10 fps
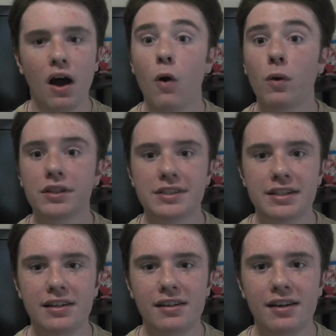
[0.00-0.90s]
World Is
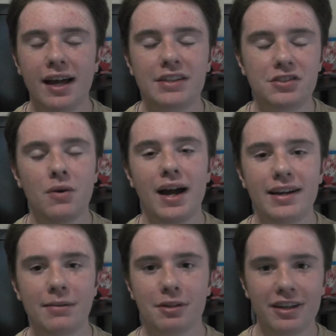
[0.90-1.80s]
Ended, and so I ended
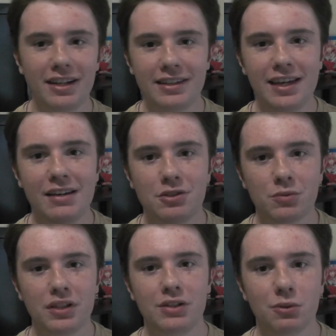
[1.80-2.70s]
up looking at the end. It was a
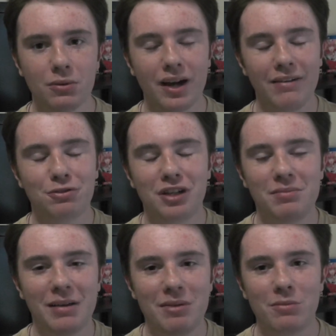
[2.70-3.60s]
really cool kind of trip
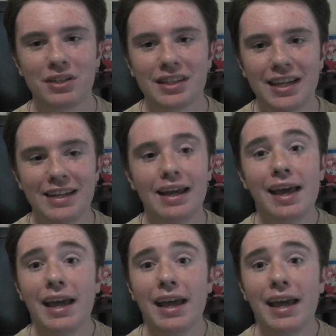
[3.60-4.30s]
down memory lane.